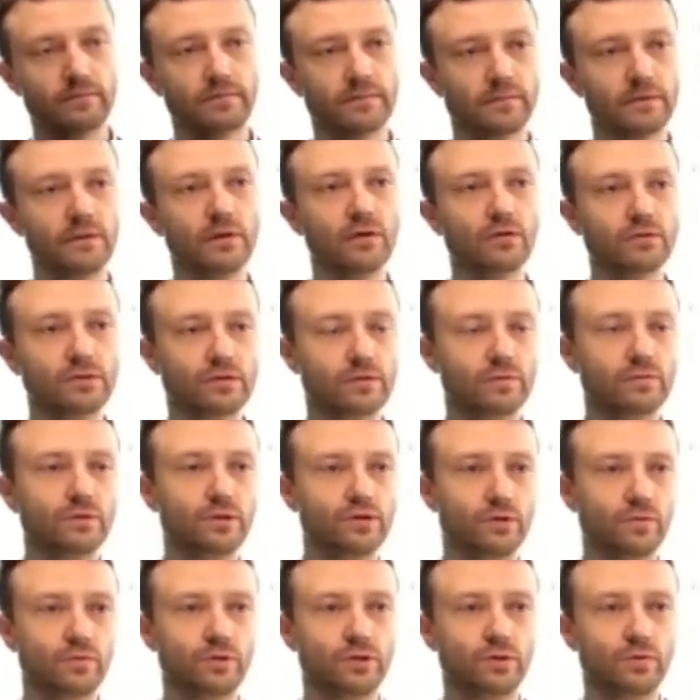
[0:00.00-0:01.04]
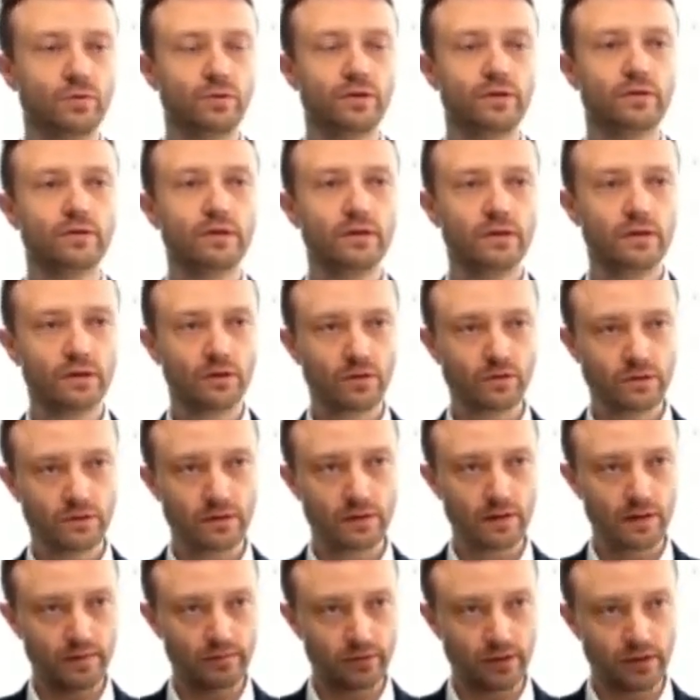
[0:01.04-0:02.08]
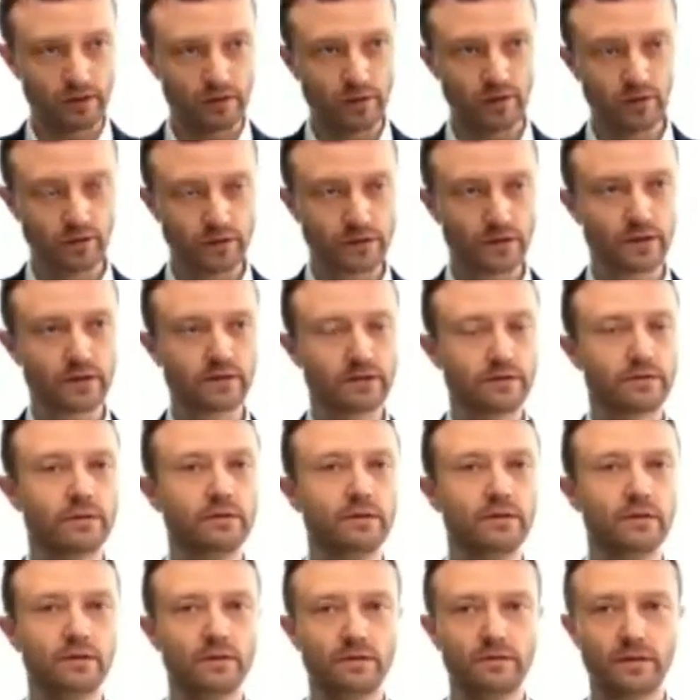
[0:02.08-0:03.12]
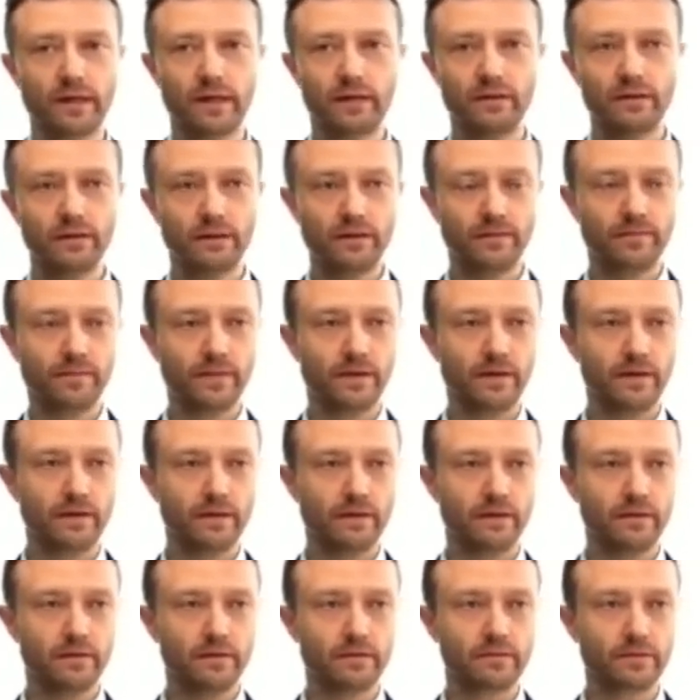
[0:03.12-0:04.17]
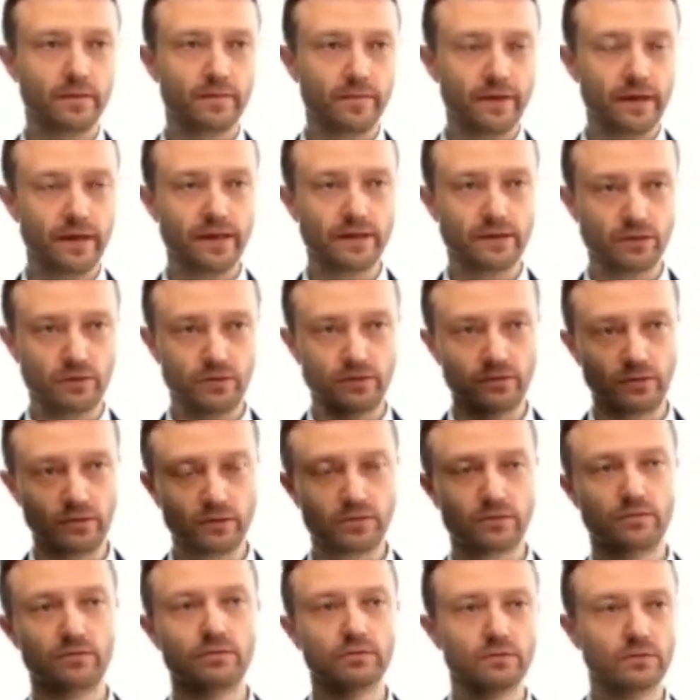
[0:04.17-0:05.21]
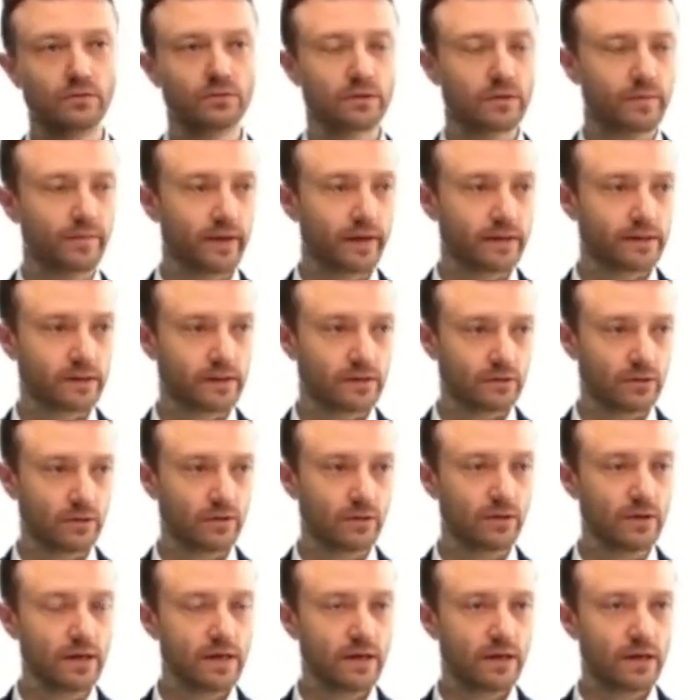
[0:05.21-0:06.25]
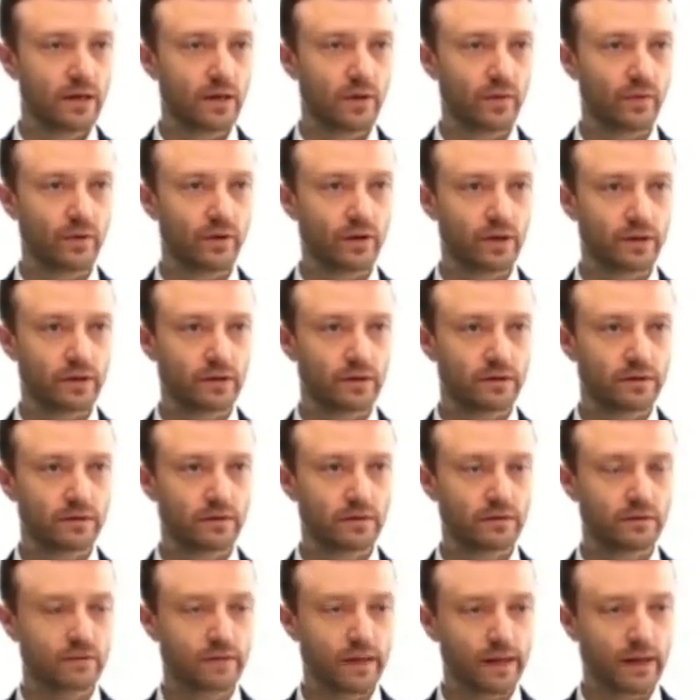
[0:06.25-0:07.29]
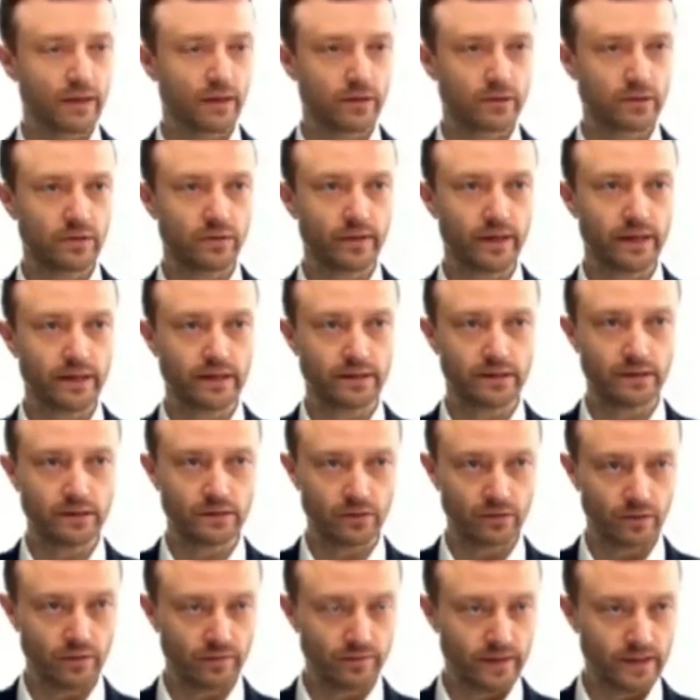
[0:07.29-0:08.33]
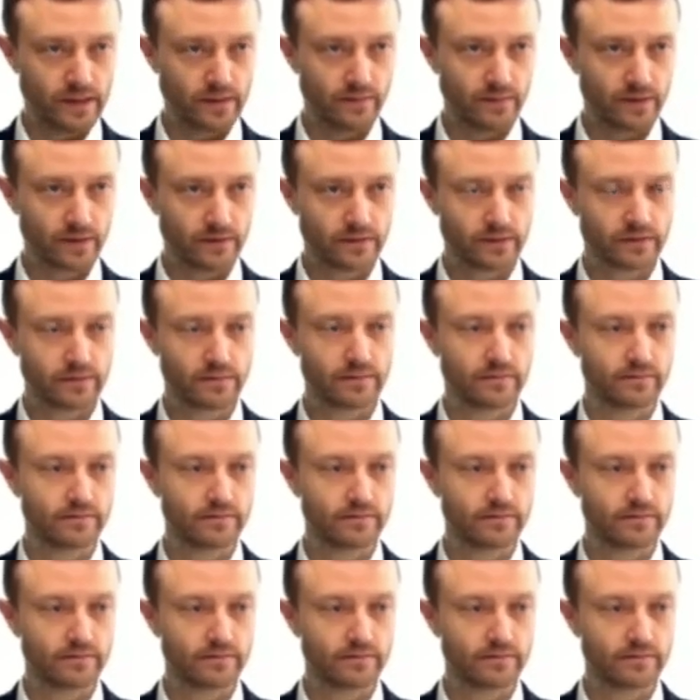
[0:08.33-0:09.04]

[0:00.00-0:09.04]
loans which were constantly prolonged and rarely repaid or not repaid at all were recharacterized into investment